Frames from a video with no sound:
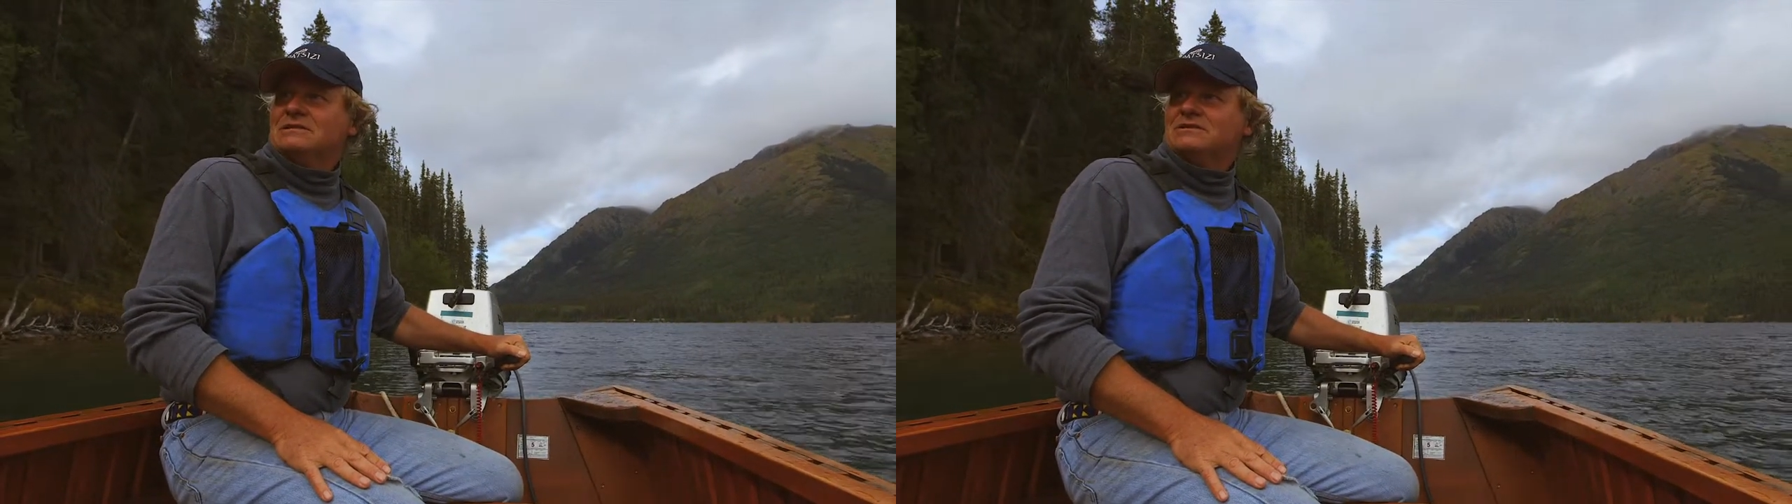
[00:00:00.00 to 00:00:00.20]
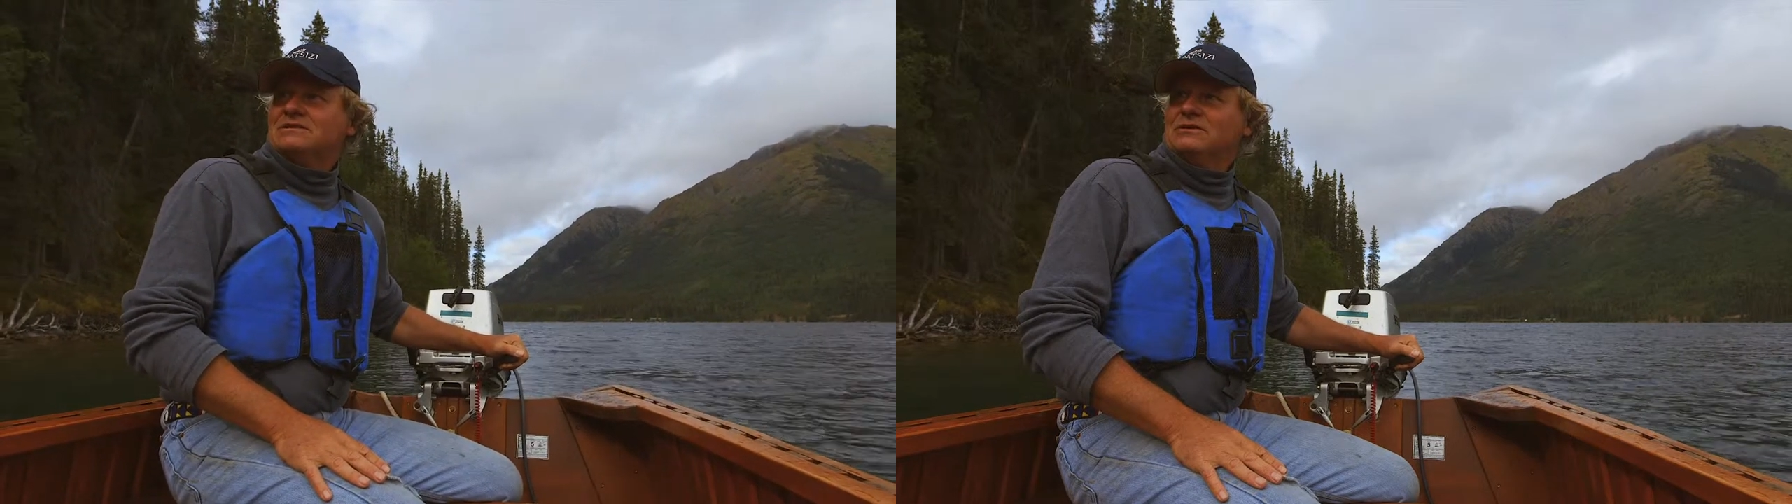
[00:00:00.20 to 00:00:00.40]

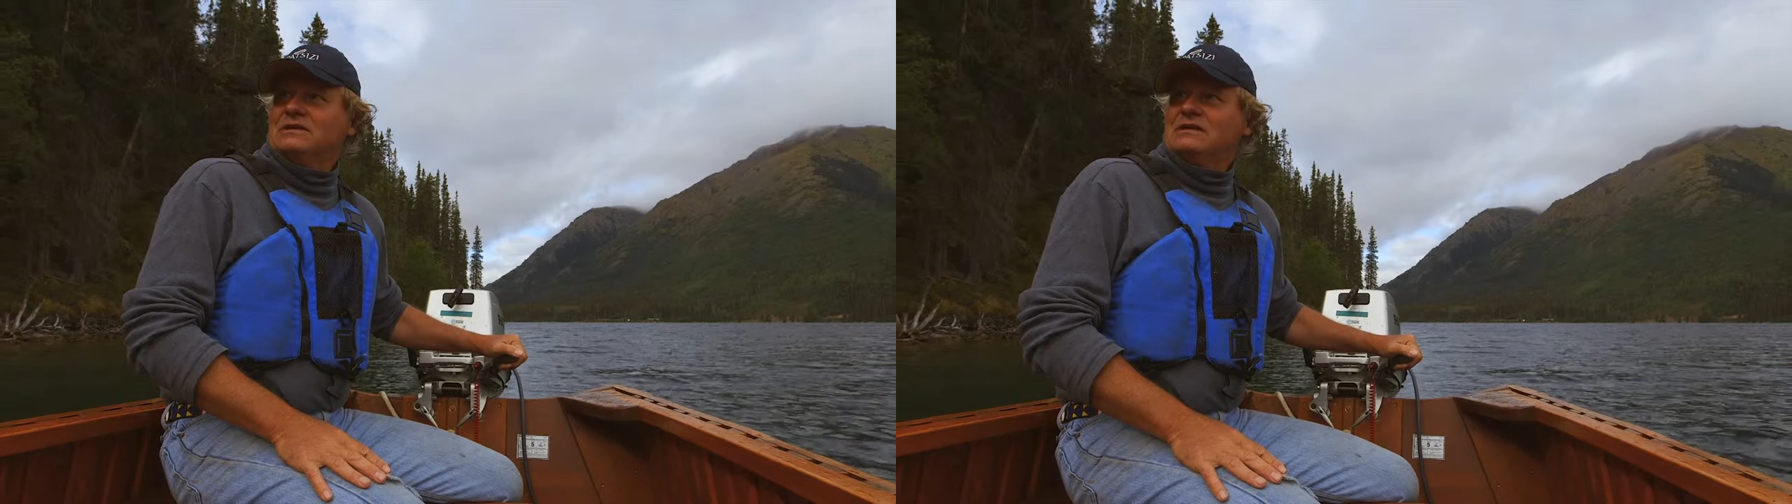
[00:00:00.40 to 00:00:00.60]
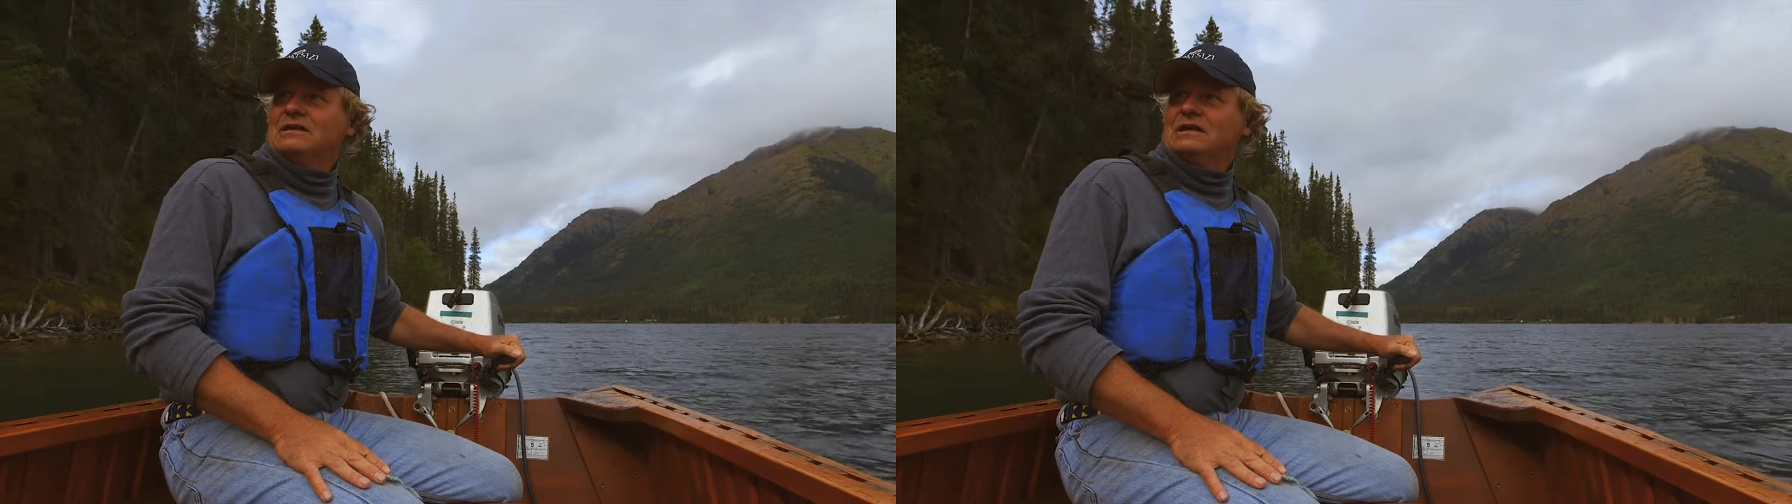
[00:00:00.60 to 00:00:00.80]
So
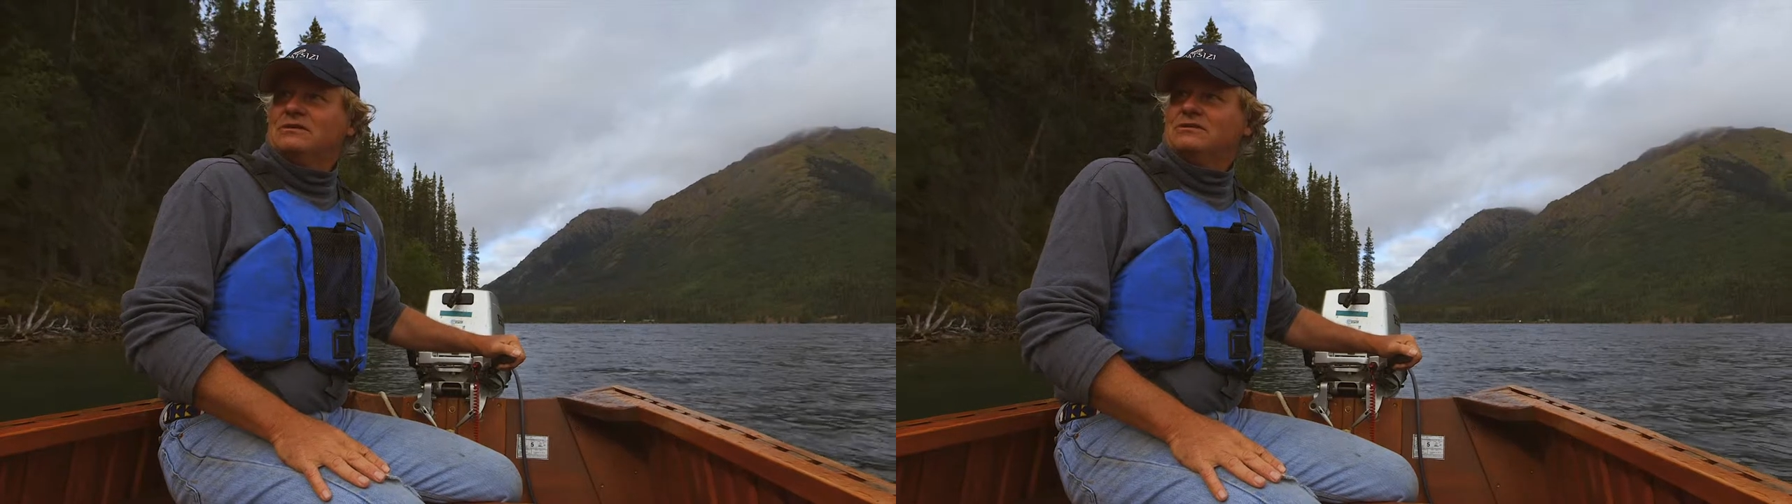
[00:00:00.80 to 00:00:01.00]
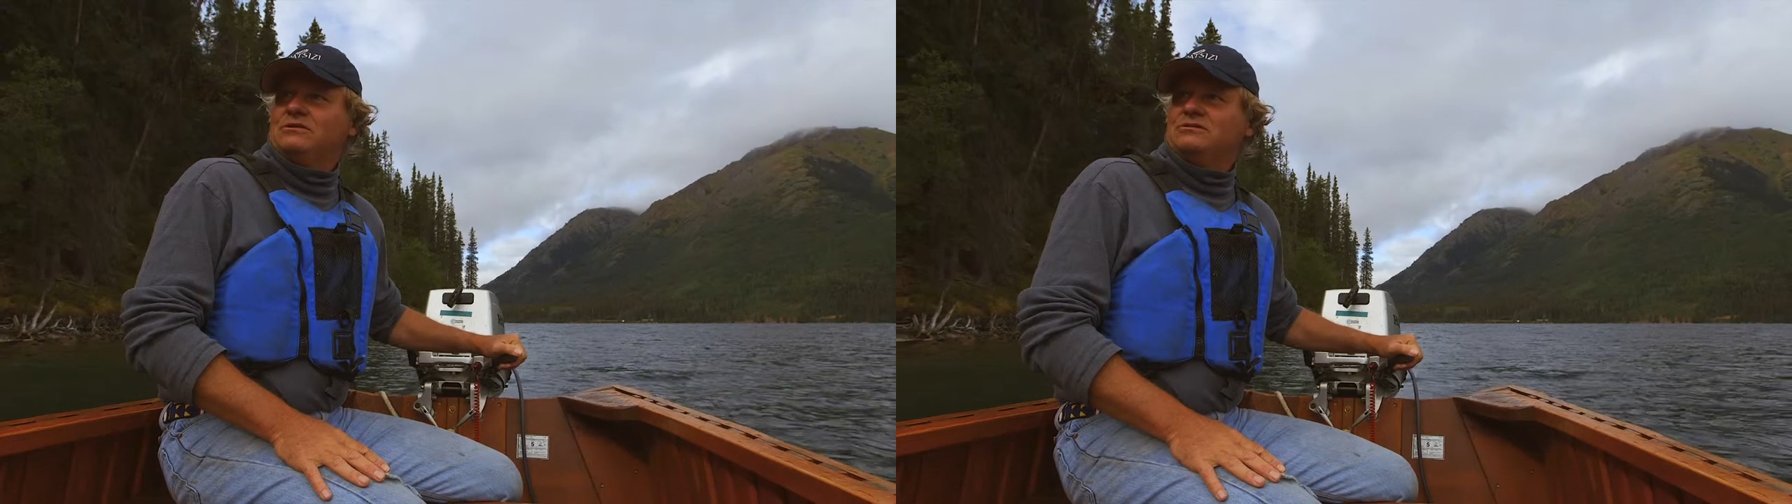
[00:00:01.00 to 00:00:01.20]
it, it
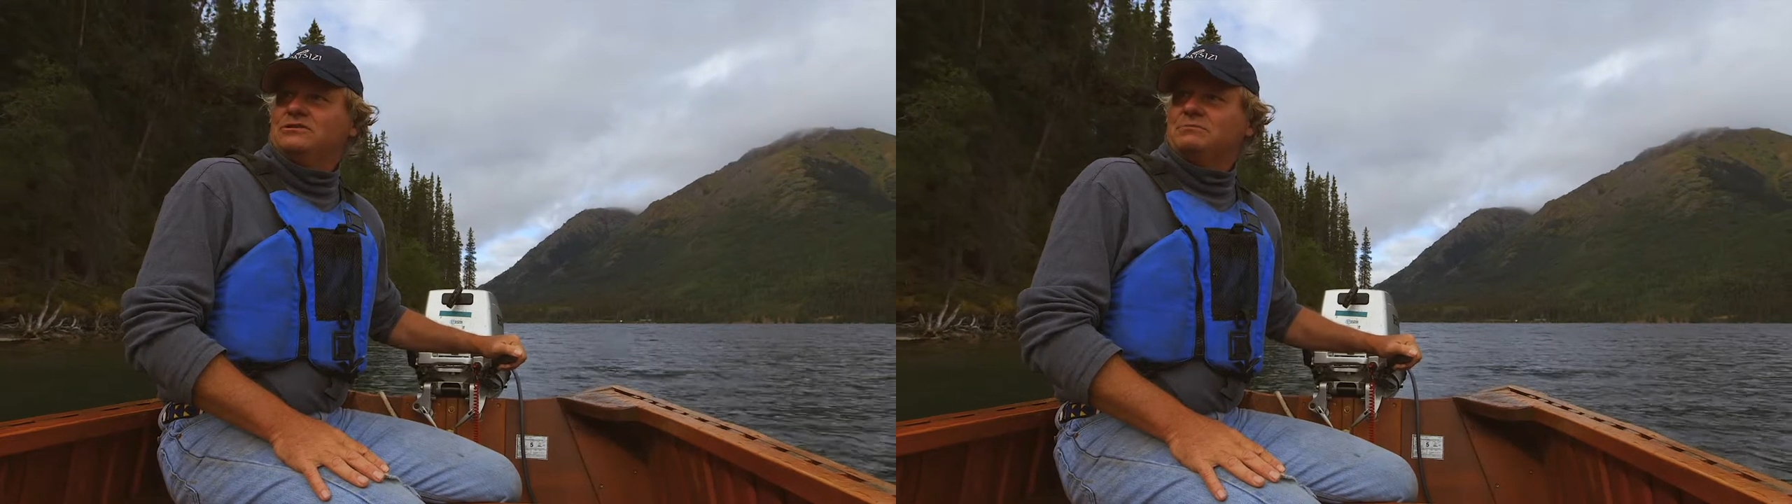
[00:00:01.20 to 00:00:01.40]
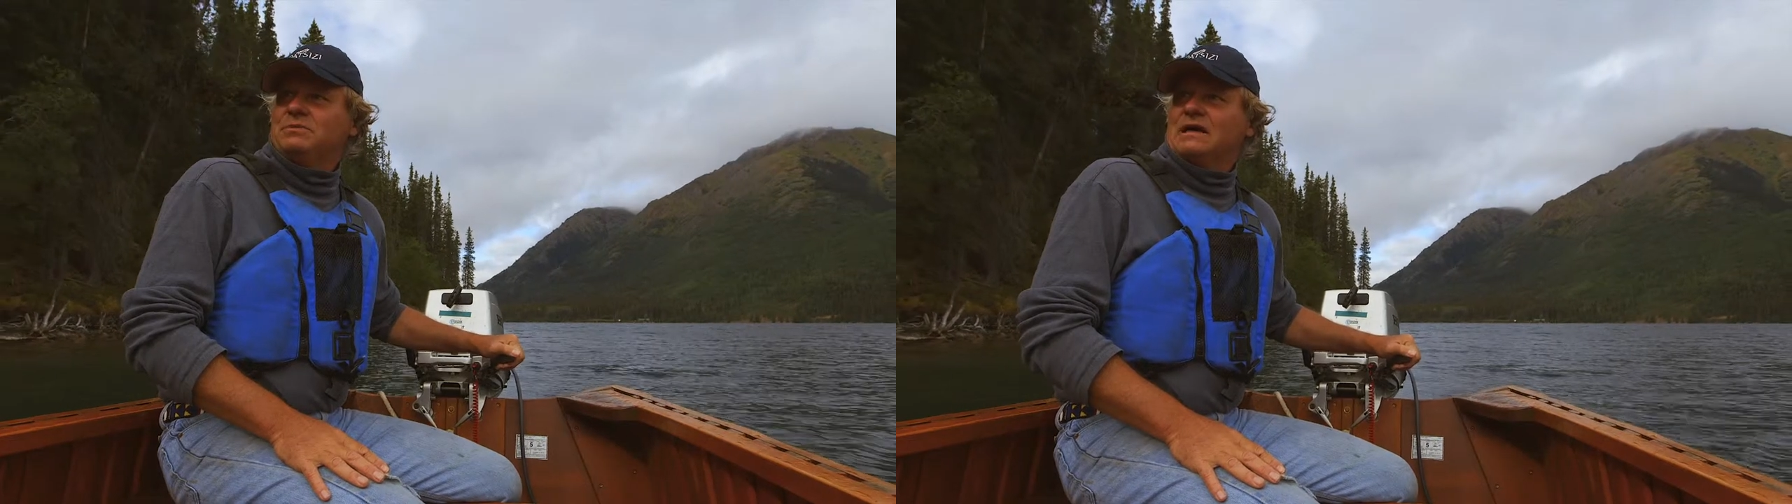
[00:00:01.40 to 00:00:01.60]
had a
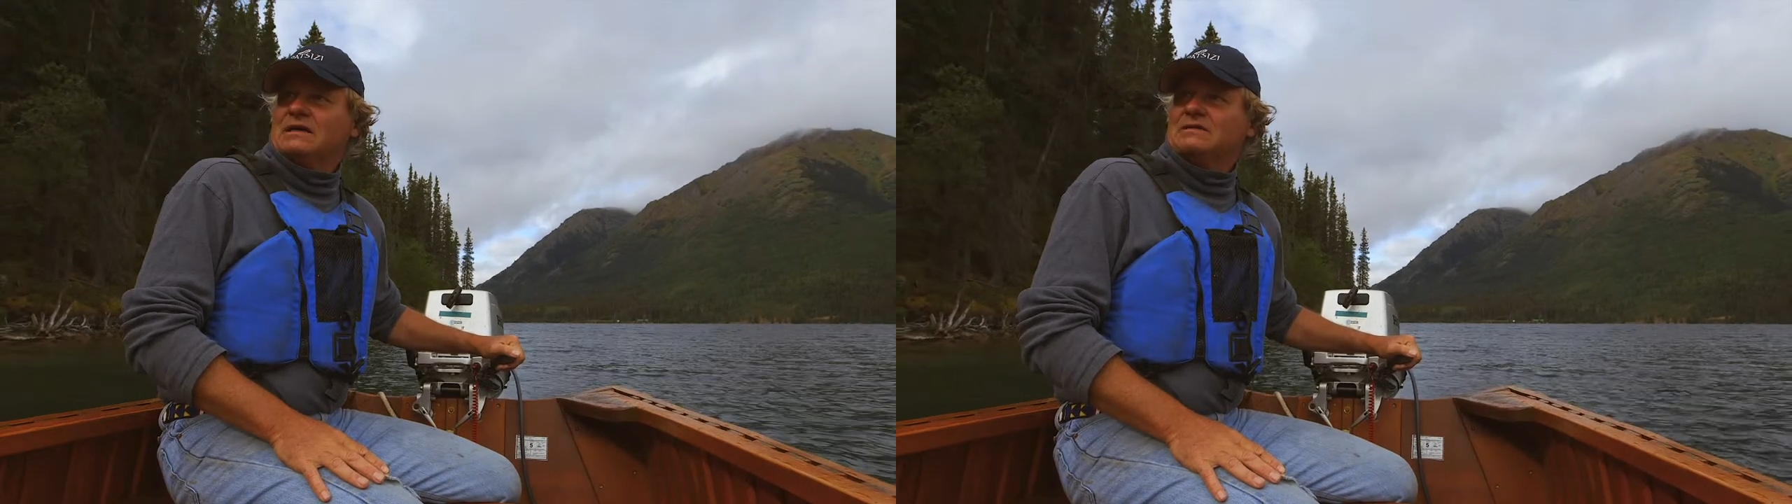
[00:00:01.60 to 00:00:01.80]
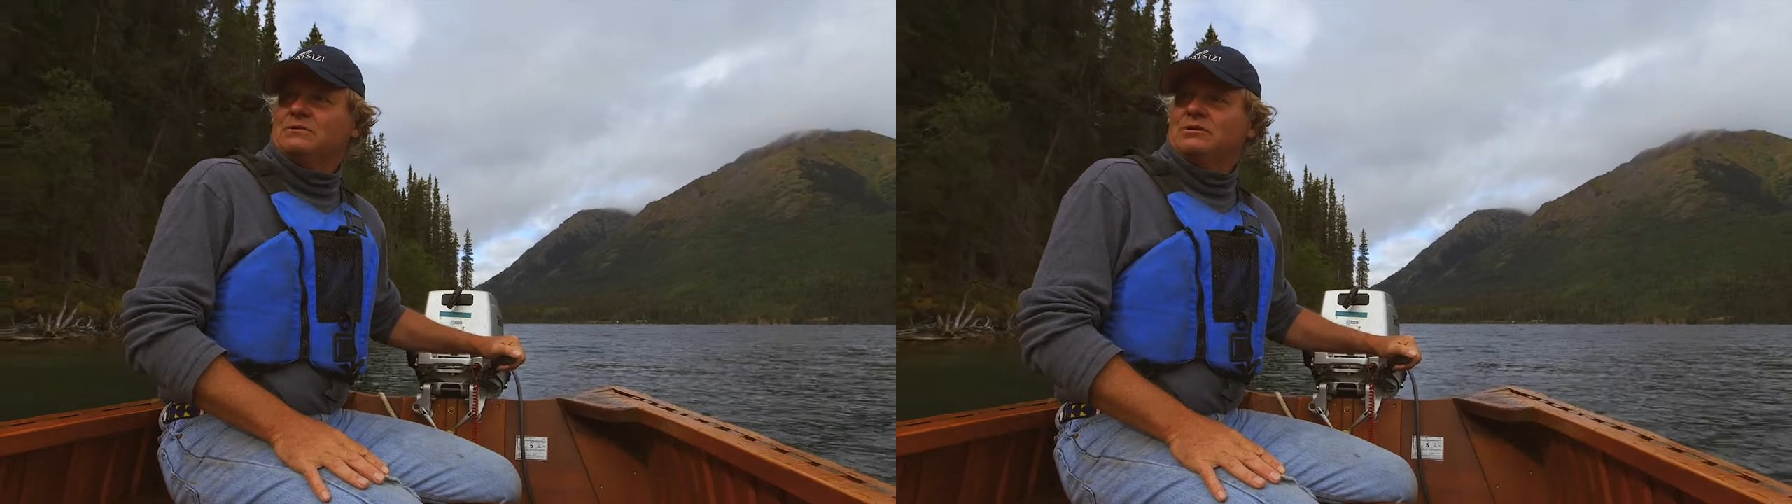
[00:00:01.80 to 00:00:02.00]
huge impact, and,